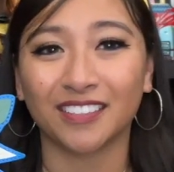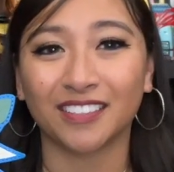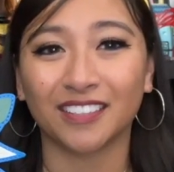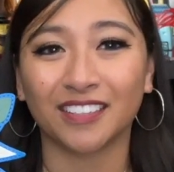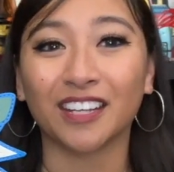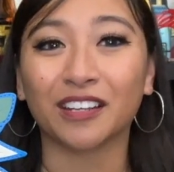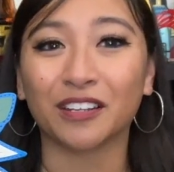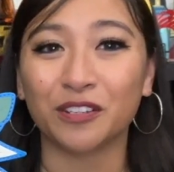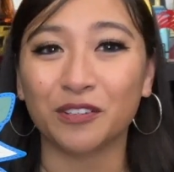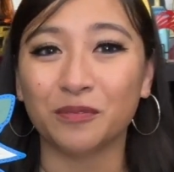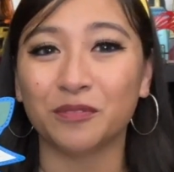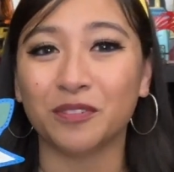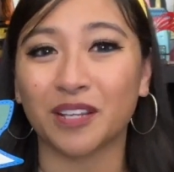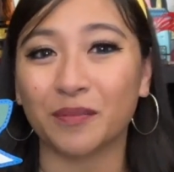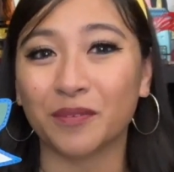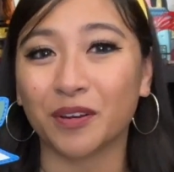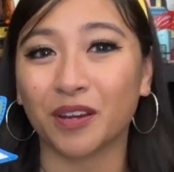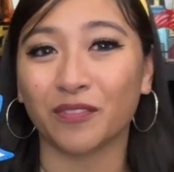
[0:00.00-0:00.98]
like a new
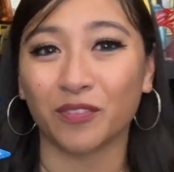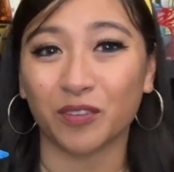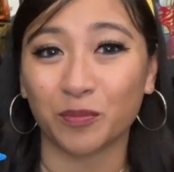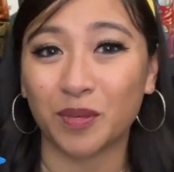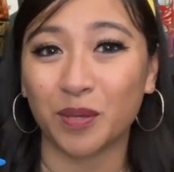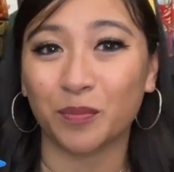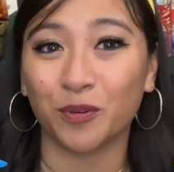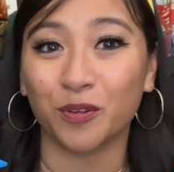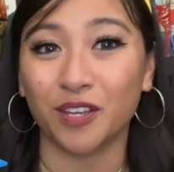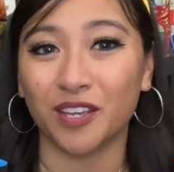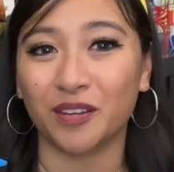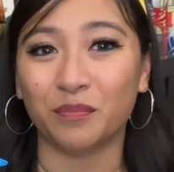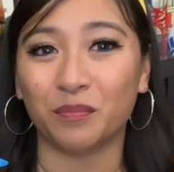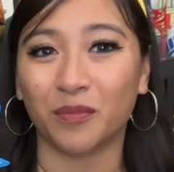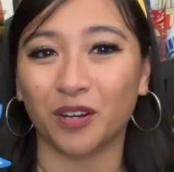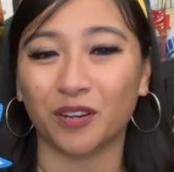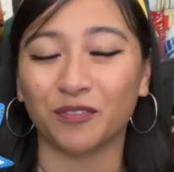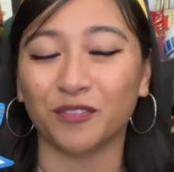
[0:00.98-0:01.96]
demographic of people in
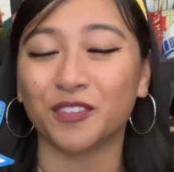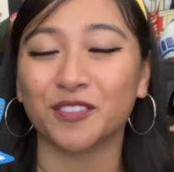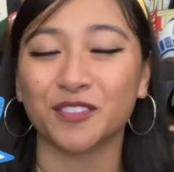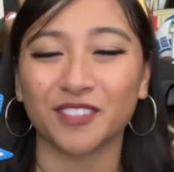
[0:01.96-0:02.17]
Marvel.